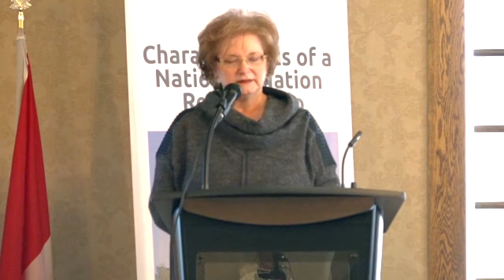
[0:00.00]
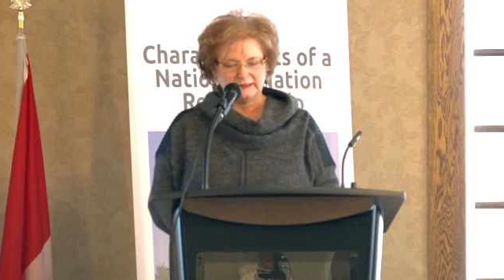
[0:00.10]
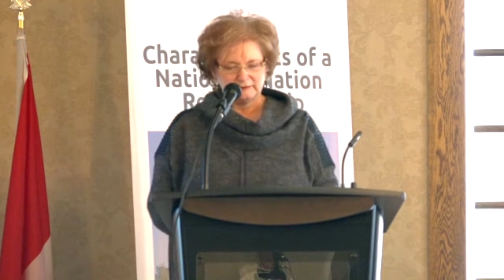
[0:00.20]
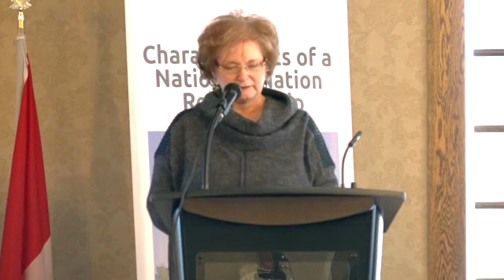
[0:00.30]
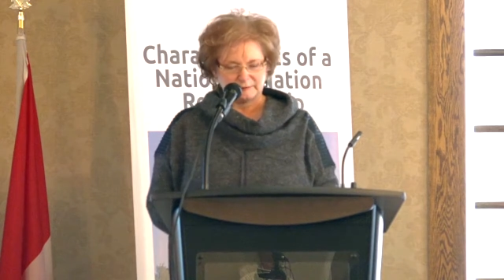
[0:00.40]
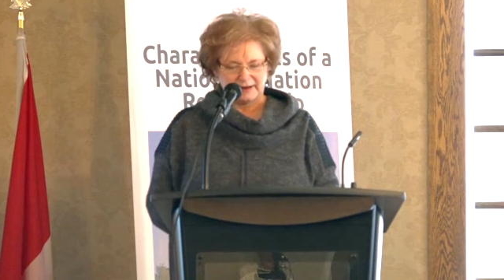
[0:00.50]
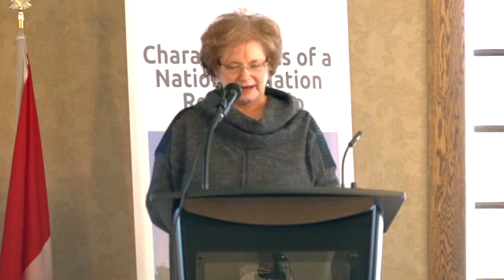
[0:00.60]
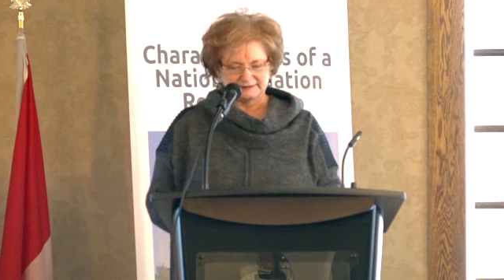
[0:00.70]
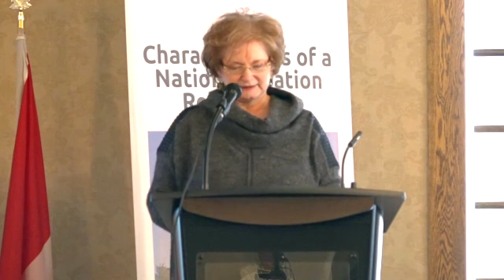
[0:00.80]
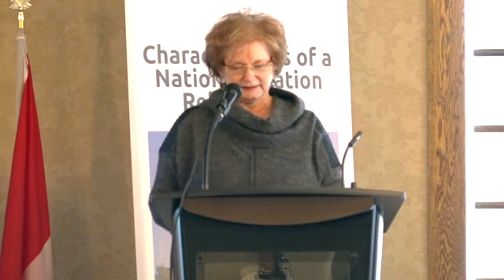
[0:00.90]
legal
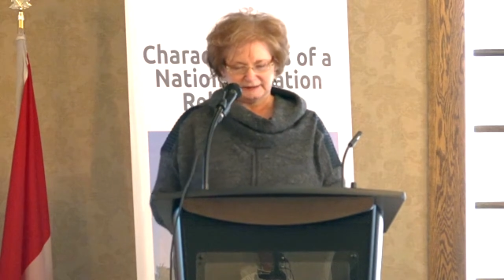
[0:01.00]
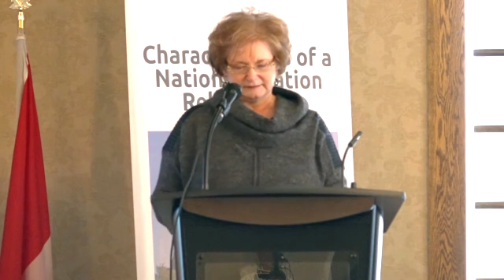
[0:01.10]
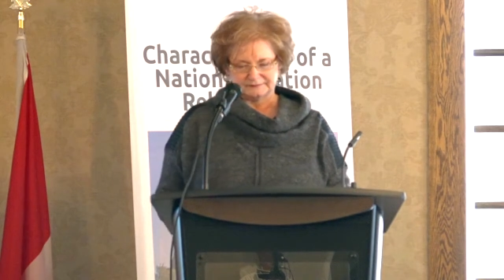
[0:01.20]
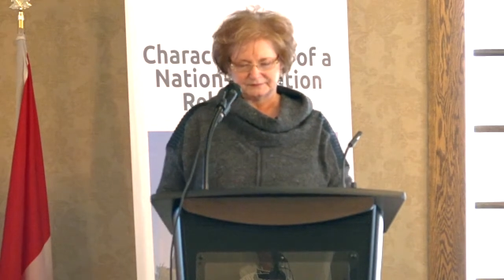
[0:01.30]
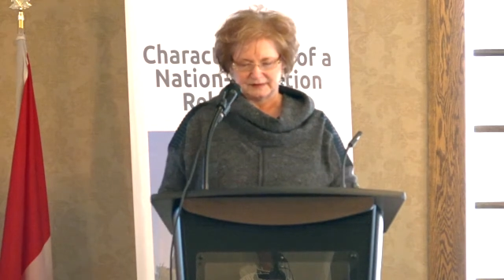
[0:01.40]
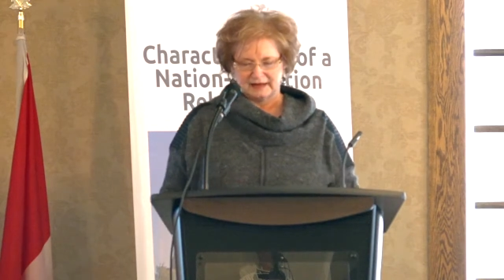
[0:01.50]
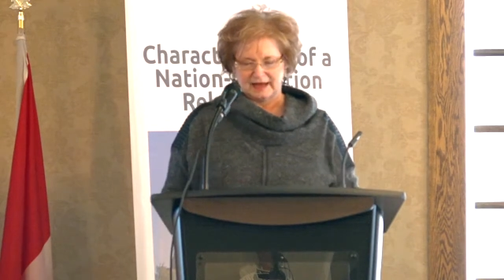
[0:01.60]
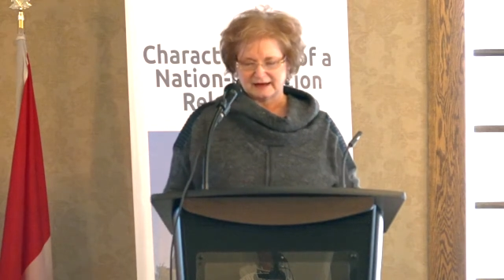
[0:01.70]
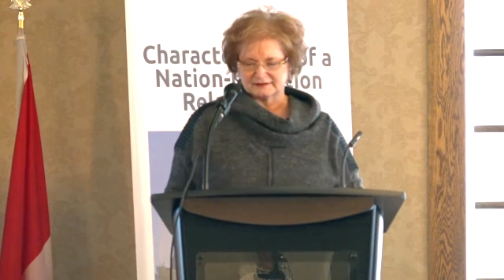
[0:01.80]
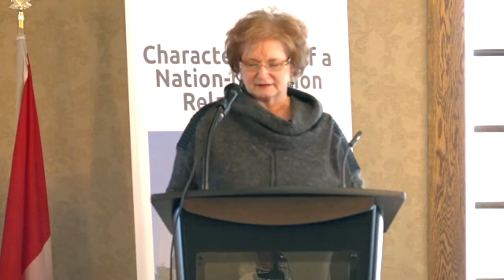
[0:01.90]
capacity,
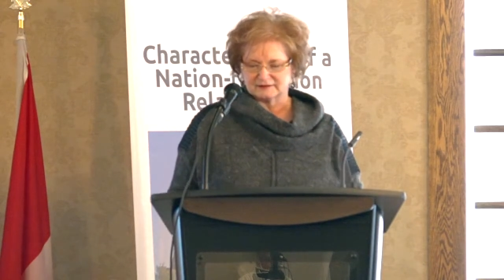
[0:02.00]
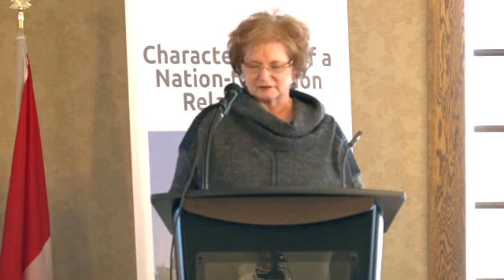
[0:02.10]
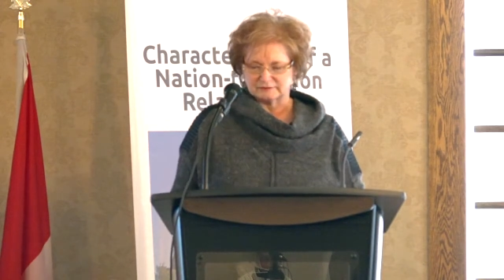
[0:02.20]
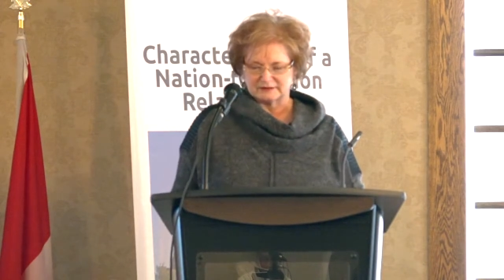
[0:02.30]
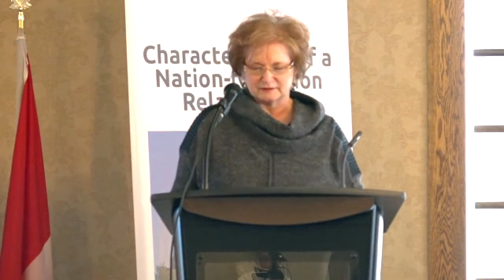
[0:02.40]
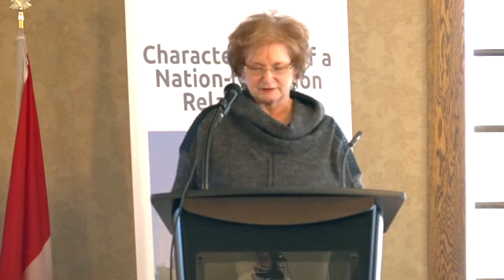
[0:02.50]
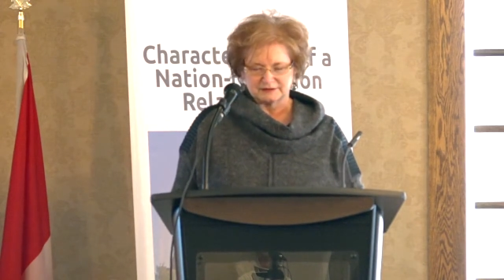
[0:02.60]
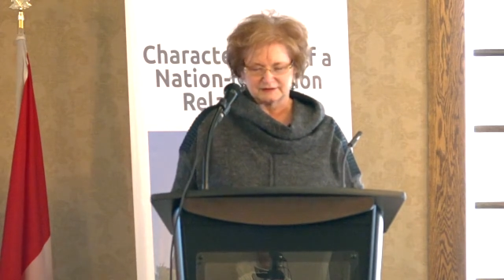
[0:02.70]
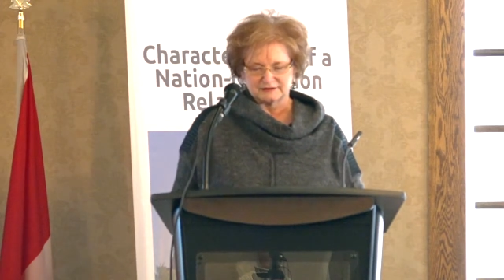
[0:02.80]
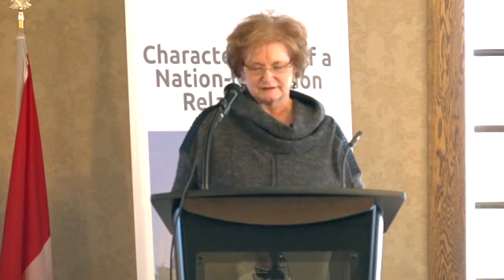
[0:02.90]
access to
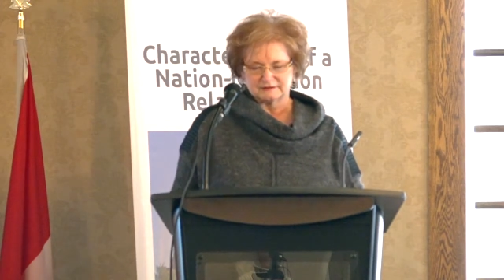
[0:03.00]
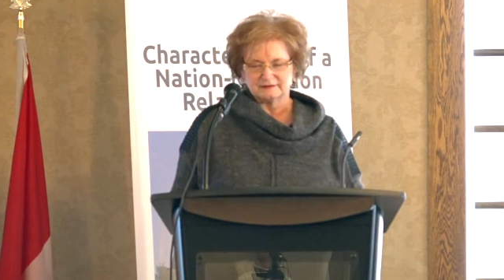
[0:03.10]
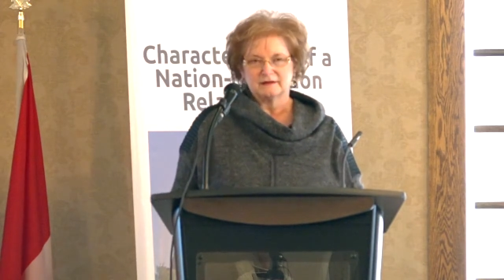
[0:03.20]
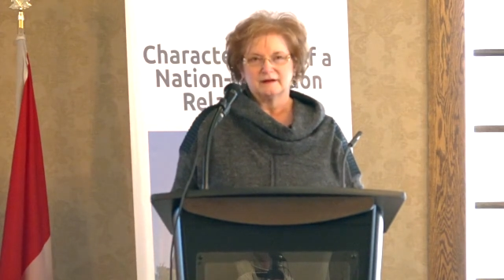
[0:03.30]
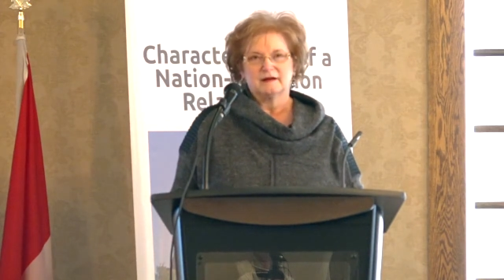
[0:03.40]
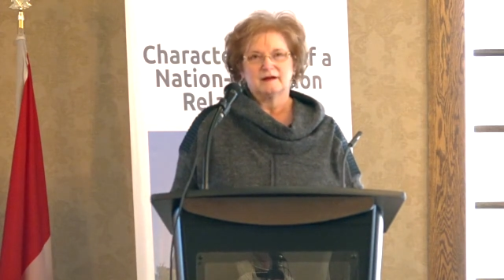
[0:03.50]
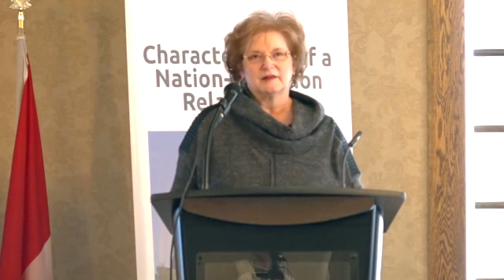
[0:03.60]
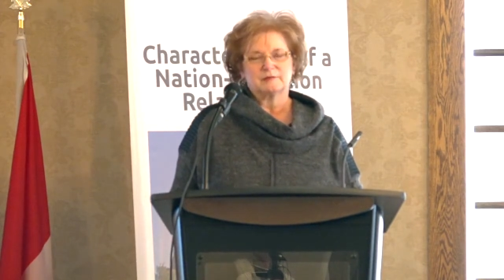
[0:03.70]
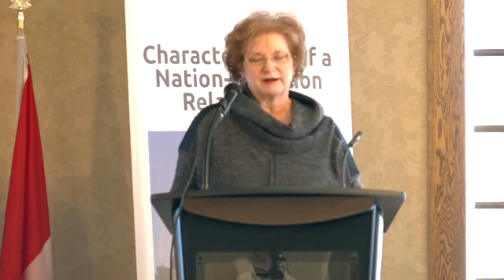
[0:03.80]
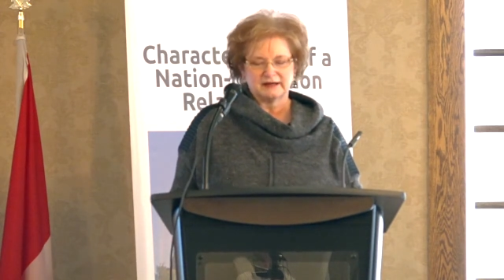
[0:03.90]
resources,
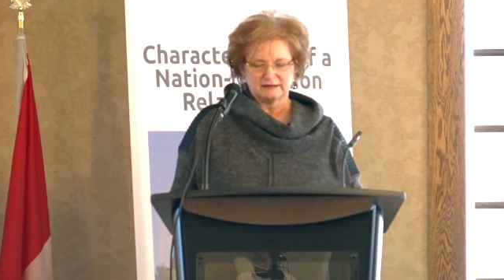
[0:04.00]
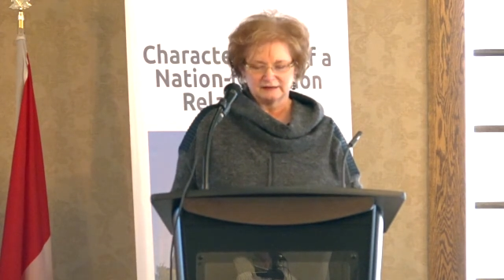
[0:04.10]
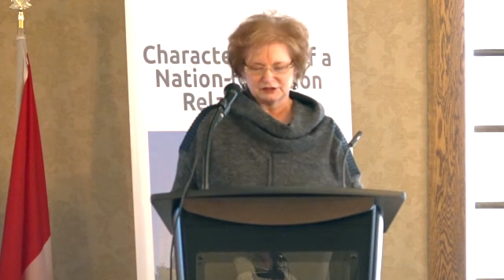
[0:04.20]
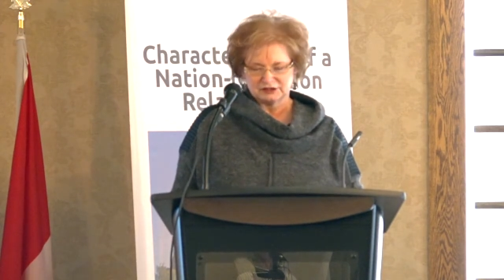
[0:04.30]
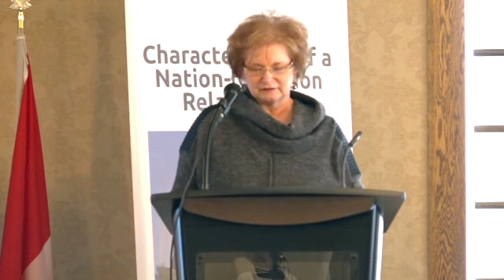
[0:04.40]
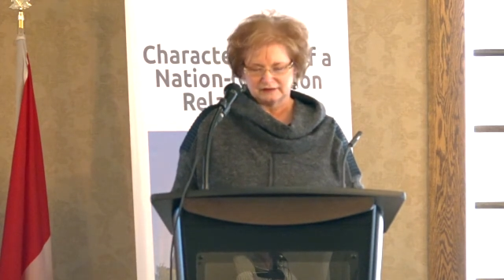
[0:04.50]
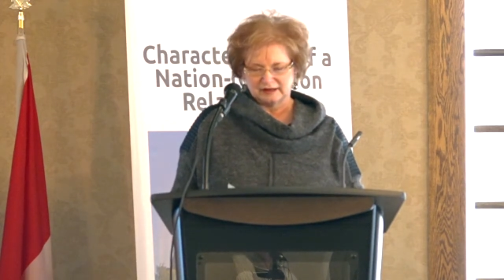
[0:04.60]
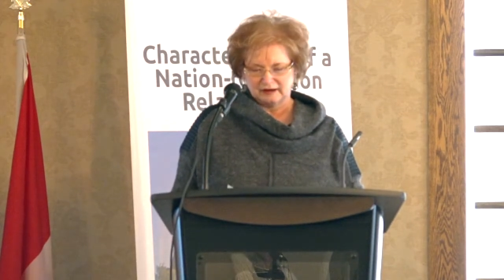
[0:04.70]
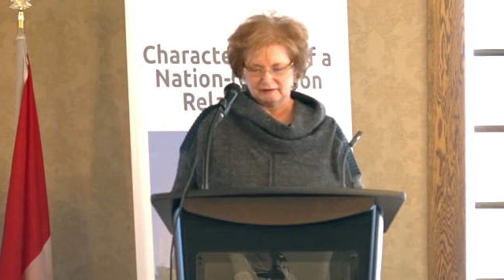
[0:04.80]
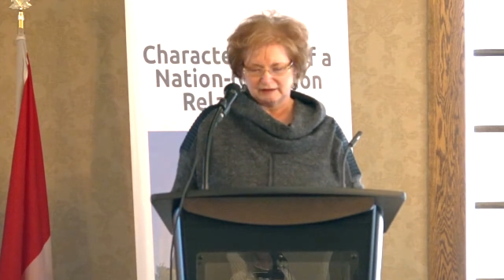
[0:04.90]
the recognition of
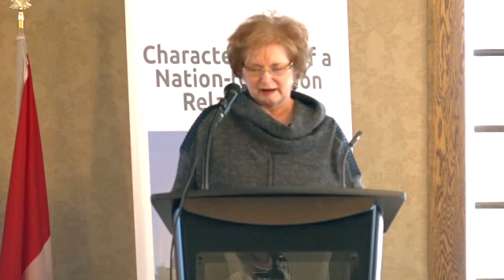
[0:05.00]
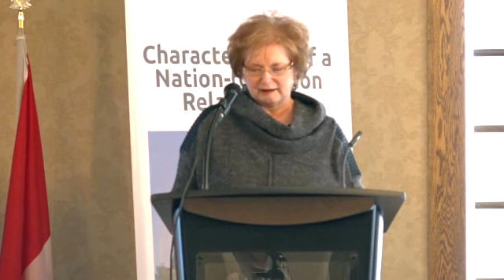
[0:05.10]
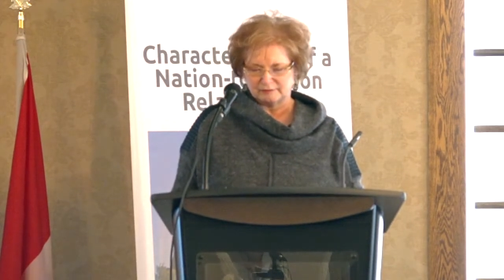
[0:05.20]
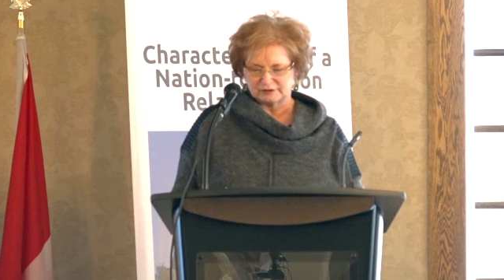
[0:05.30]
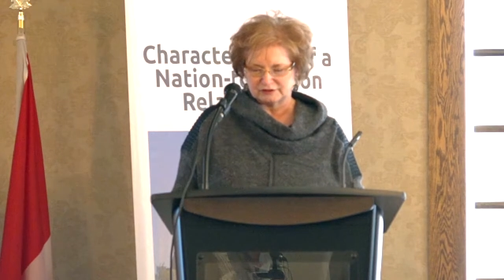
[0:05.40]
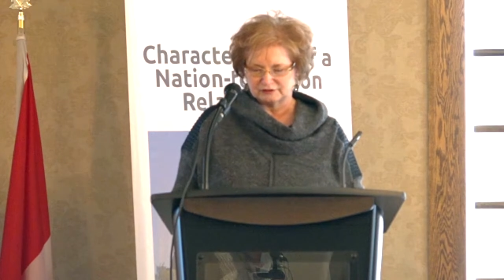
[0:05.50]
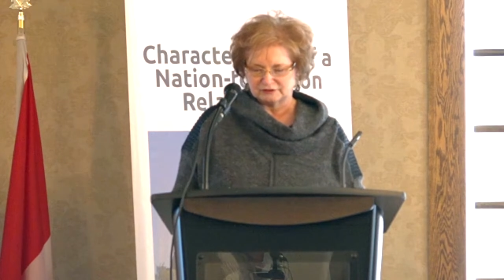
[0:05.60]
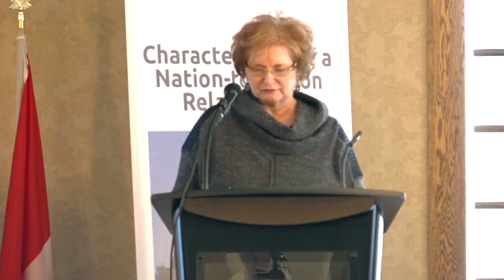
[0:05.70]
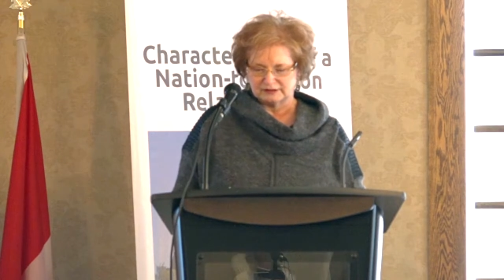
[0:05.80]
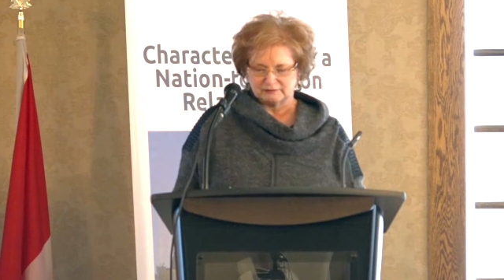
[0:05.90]
inherent Aboriginal
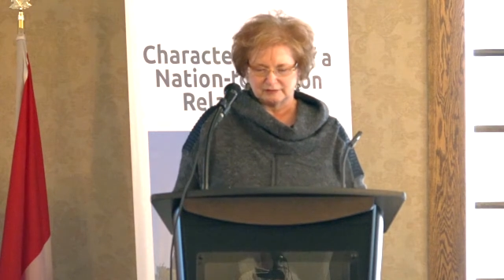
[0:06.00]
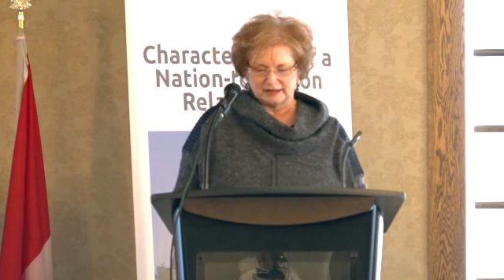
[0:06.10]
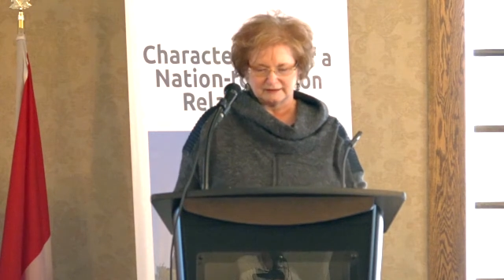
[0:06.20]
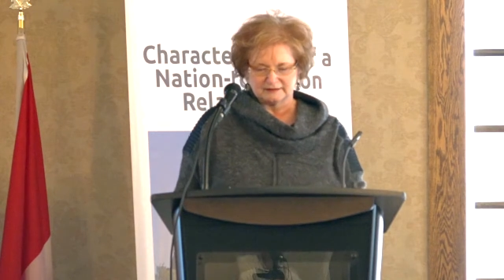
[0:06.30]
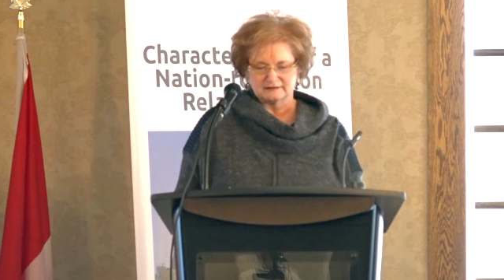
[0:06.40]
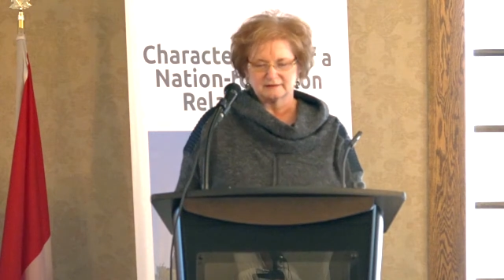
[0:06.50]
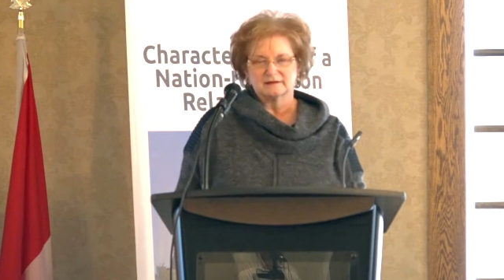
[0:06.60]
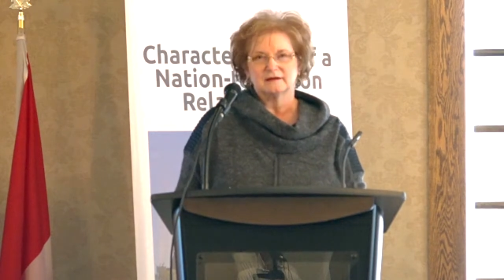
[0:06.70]
and treaty rights,